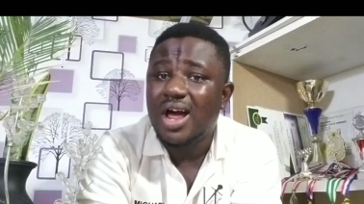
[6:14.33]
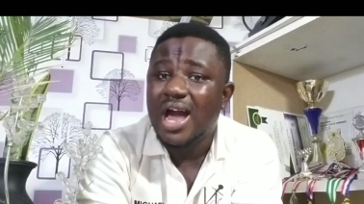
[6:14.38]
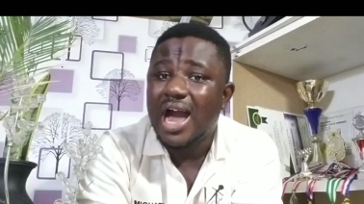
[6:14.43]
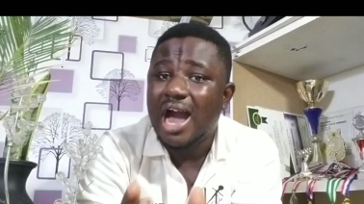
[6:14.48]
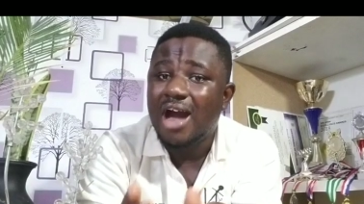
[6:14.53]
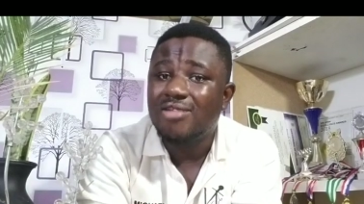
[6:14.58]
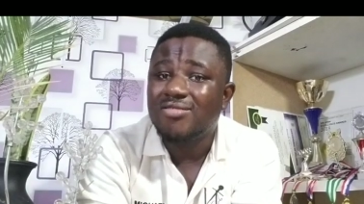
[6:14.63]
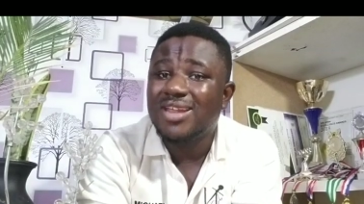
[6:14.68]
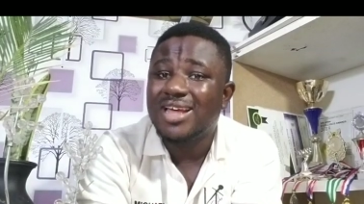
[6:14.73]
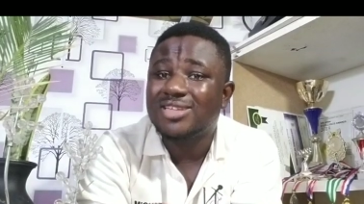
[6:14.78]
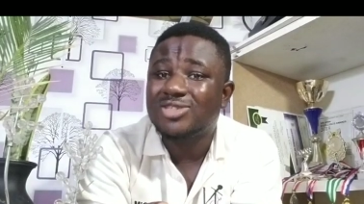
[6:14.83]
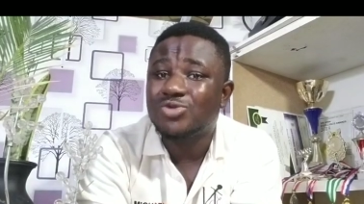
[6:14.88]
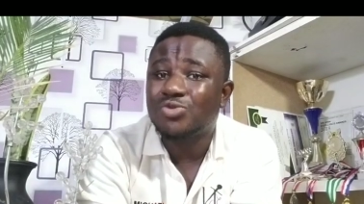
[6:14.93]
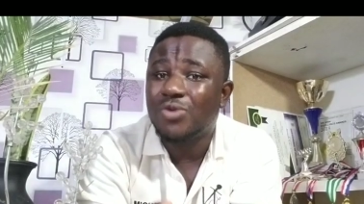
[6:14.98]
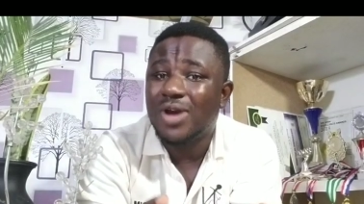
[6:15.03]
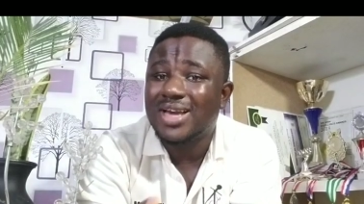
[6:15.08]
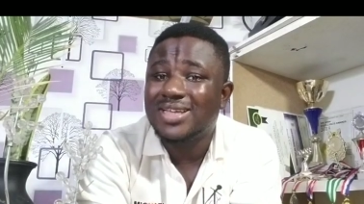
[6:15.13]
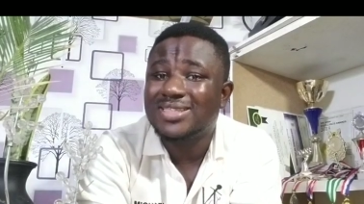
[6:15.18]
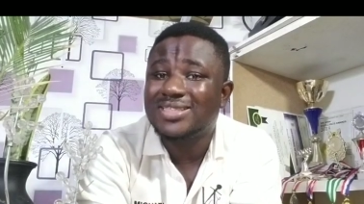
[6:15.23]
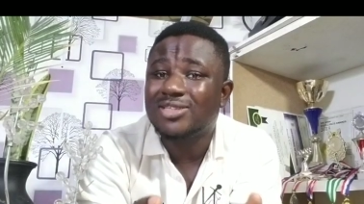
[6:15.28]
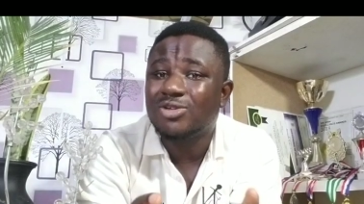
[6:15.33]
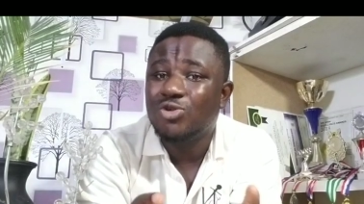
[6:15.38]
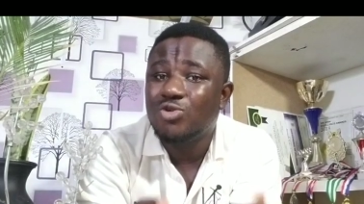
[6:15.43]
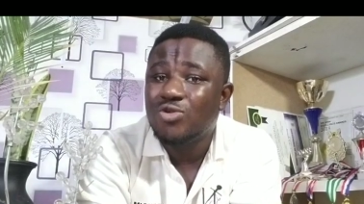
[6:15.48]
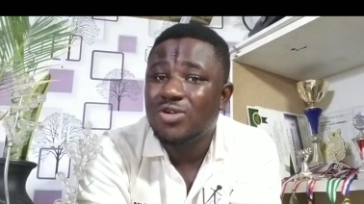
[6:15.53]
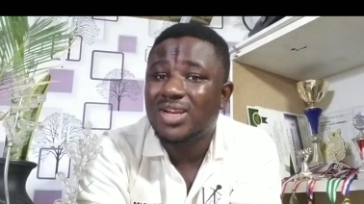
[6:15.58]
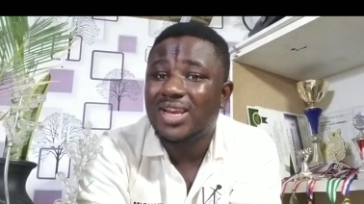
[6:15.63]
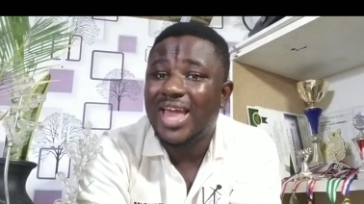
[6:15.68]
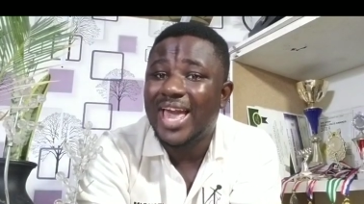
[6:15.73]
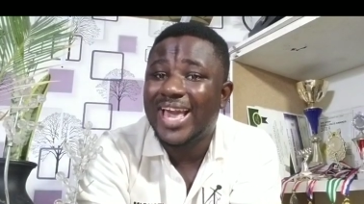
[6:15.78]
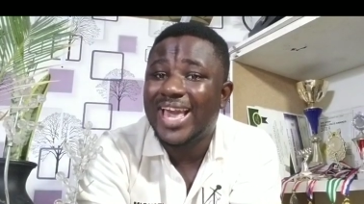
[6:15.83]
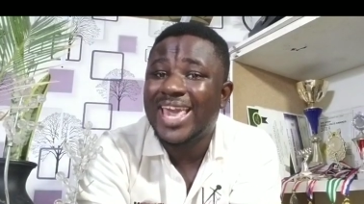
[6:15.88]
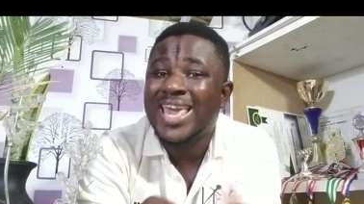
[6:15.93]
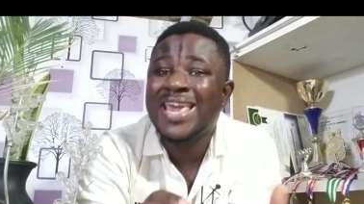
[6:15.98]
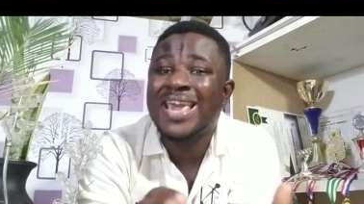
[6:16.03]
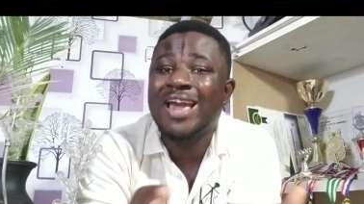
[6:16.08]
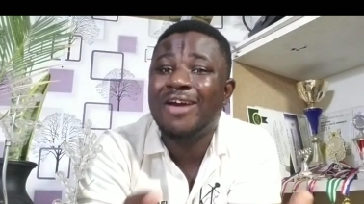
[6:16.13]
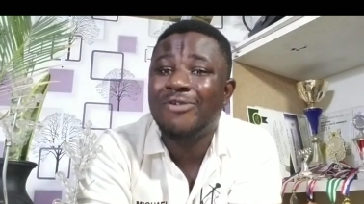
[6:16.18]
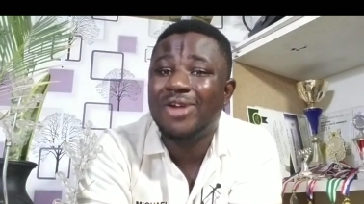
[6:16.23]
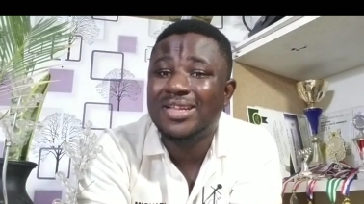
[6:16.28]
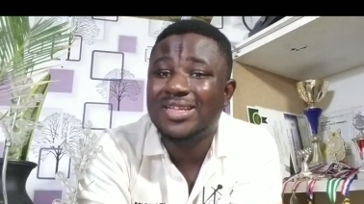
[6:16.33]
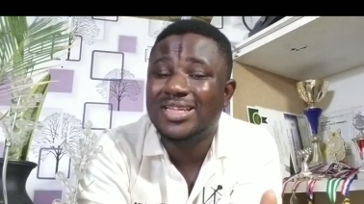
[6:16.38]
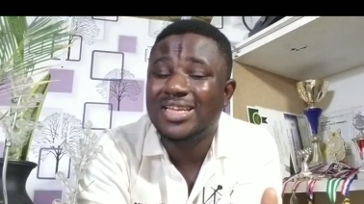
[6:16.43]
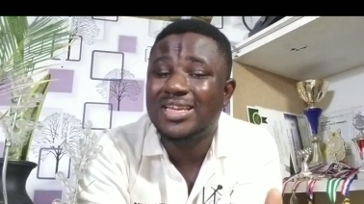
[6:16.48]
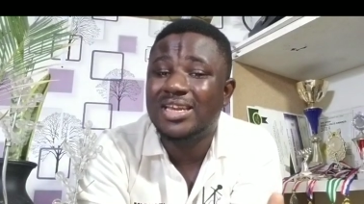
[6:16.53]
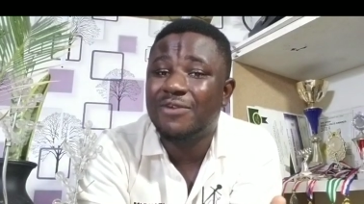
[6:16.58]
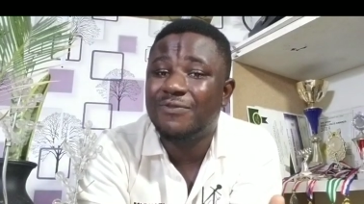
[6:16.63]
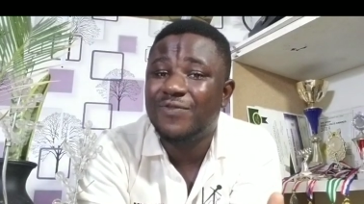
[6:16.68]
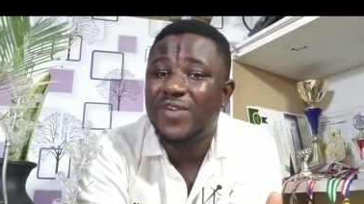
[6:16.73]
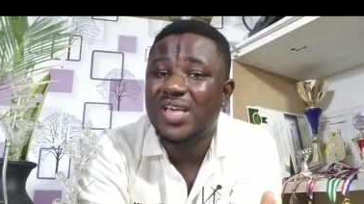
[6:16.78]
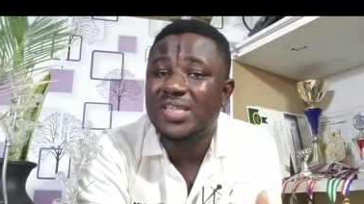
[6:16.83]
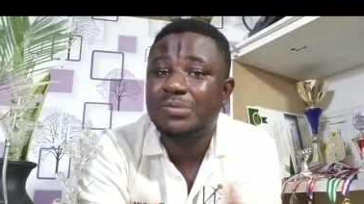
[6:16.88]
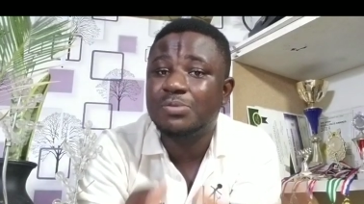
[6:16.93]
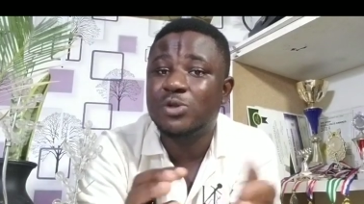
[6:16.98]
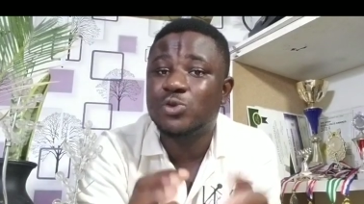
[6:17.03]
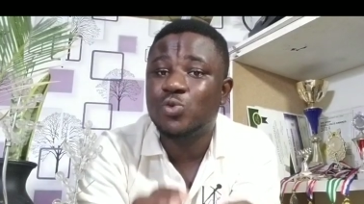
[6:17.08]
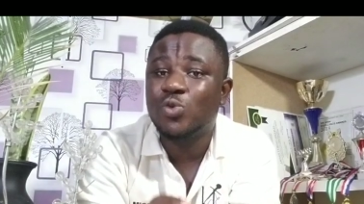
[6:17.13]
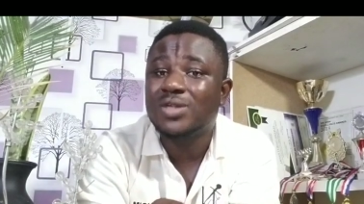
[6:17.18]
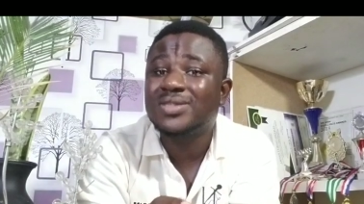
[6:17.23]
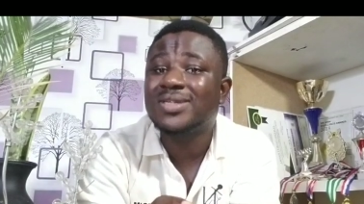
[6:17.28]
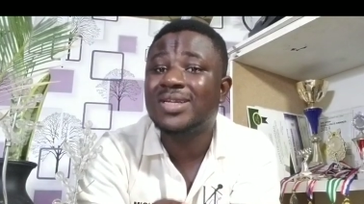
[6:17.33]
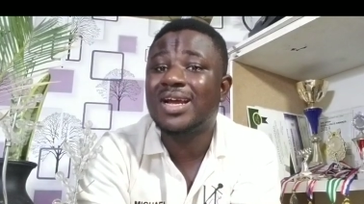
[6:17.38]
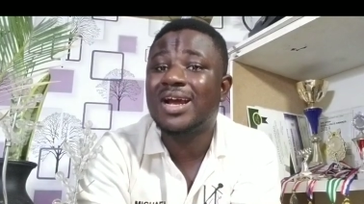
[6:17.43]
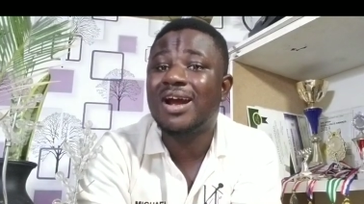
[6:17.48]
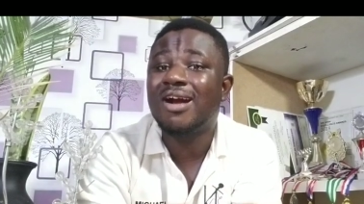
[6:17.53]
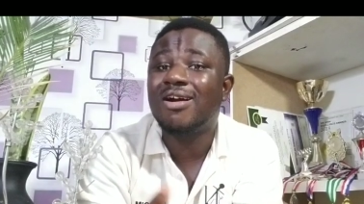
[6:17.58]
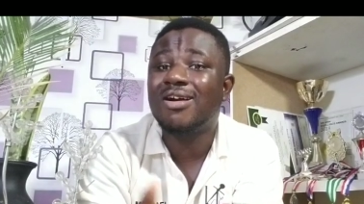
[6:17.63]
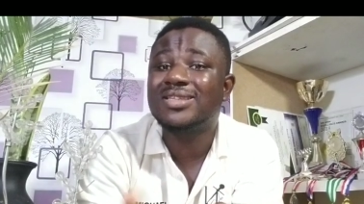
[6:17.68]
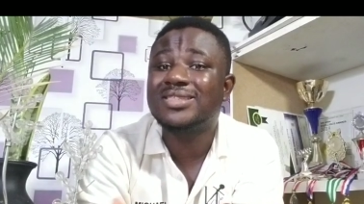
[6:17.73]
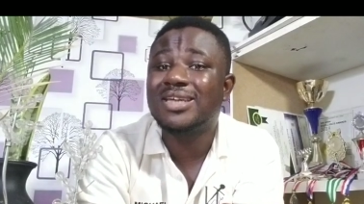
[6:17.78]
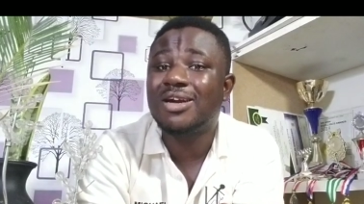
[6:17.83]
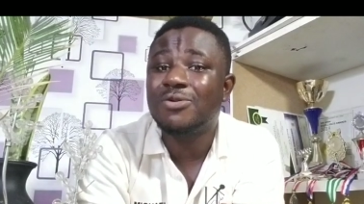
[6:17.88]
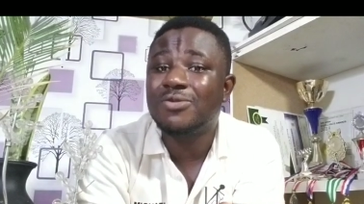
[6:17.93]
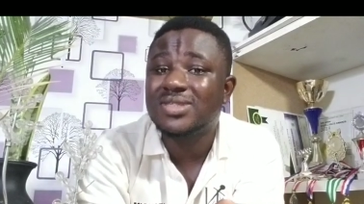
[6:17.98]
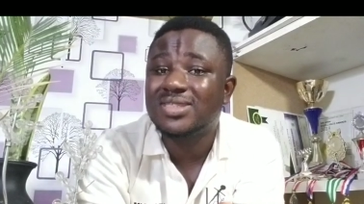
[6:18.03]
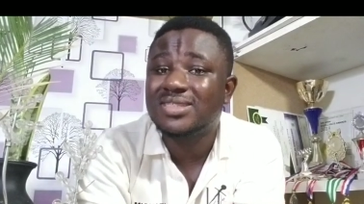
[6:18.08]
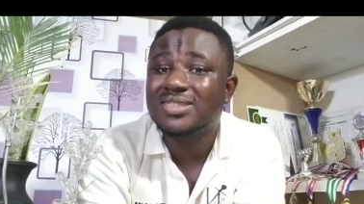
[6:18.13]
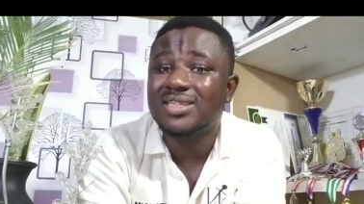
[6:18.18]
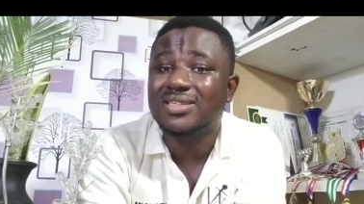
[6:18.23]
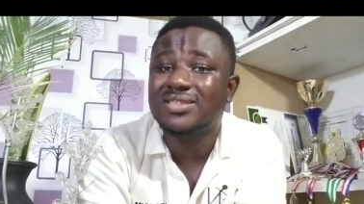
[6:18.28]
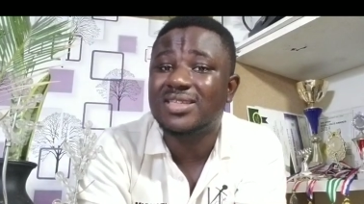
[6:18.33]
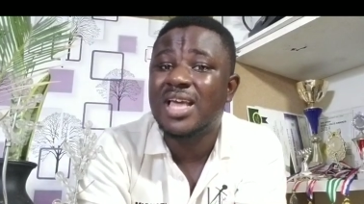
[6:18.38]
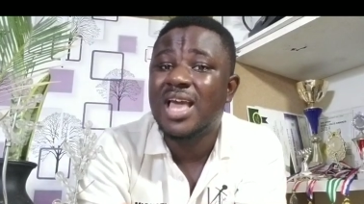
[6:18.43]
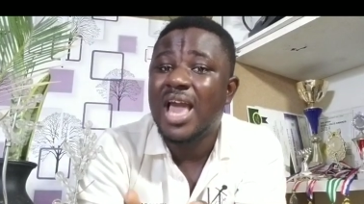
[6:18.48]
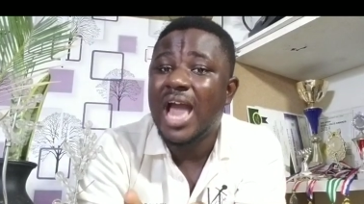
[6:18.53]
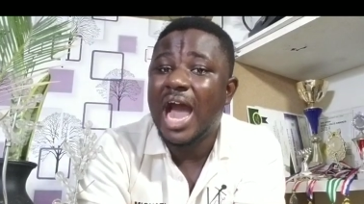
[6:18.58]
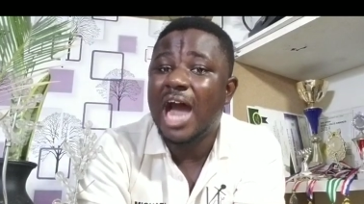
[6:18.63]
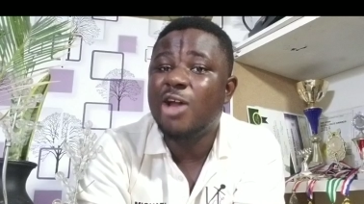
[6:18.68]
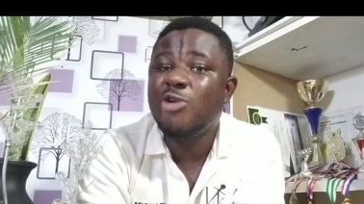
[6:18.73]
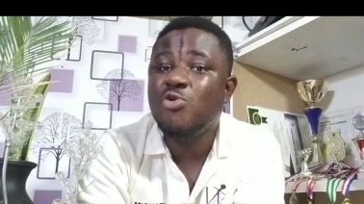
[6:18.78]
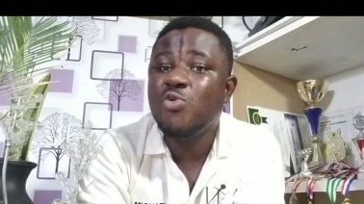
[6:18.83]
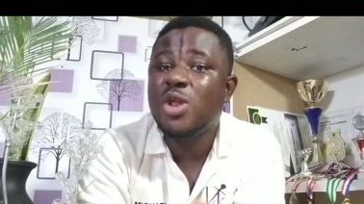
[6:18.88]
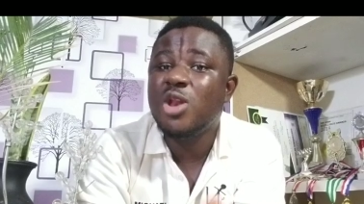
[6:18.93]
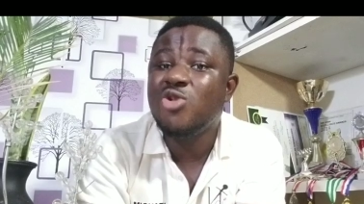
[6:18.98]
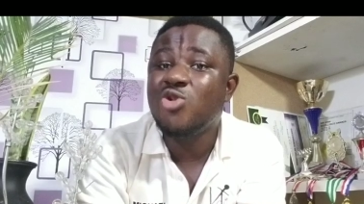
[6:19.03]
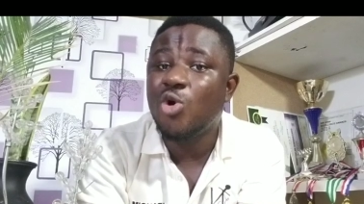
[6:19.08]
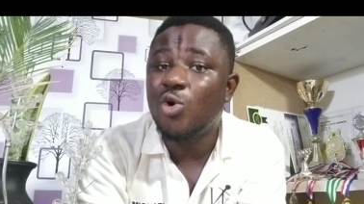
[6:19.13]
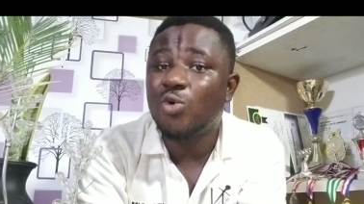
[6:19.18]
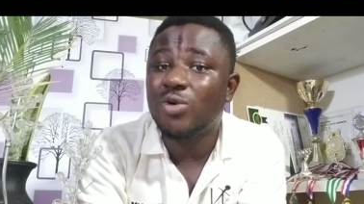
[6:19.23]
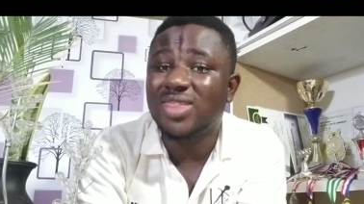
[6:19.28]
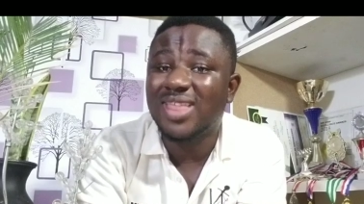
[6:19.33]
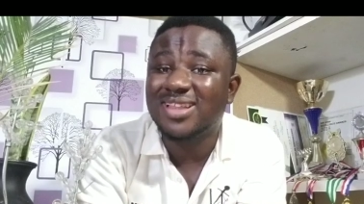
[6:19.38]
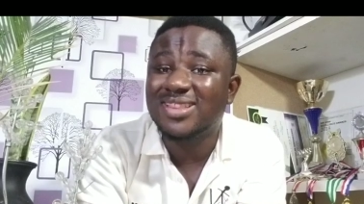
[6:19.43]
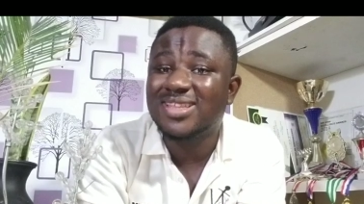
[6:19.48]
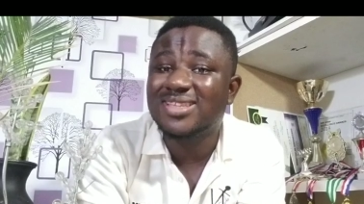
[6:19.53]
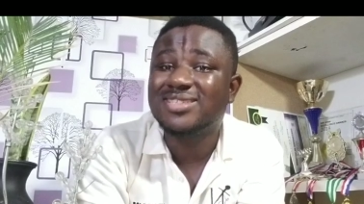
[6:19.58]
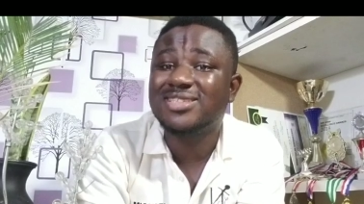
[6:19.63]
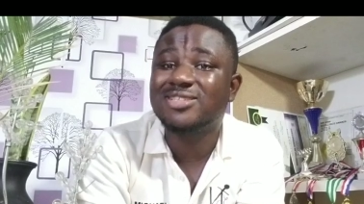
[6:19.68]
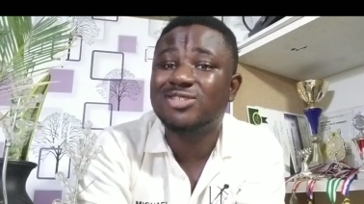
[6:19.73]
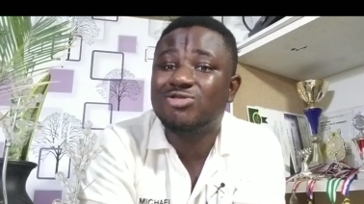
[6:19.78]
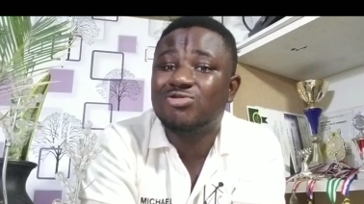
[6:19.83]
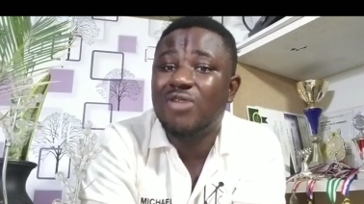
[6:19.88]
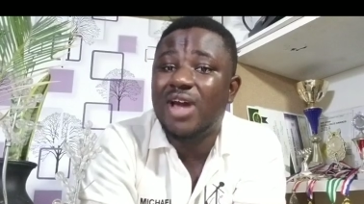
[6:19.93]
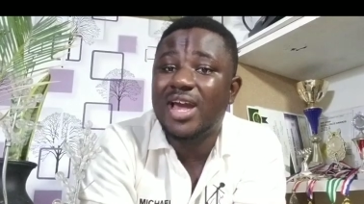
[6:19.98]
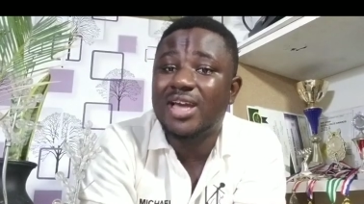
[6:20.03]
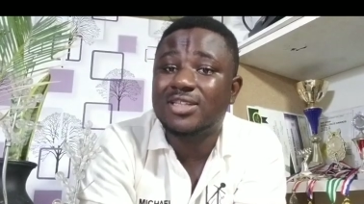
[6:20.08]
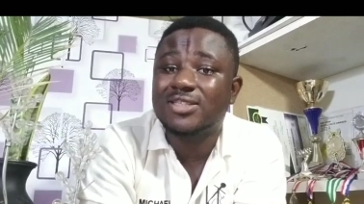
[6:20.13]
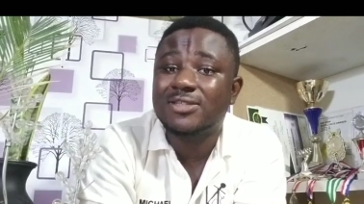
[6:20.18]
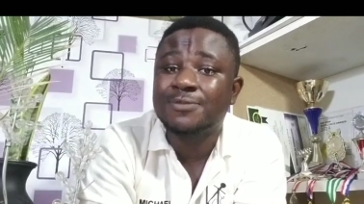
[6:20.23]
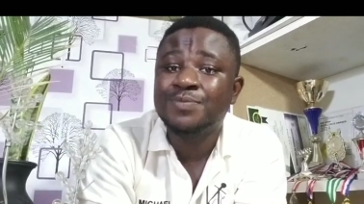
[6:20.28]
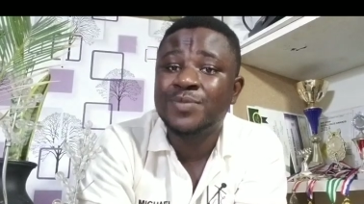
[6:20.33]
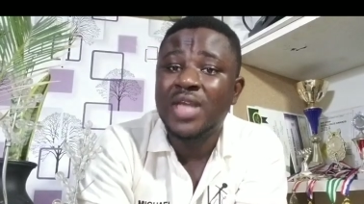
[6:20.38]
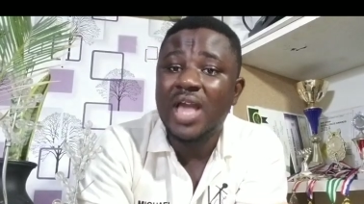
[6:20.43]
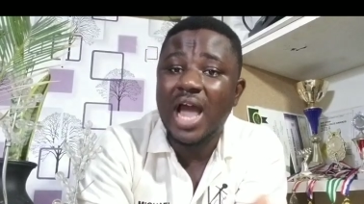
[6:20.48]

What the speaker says: How does right look like inherently in the first place? What are the characteristics? How do we know that this is right?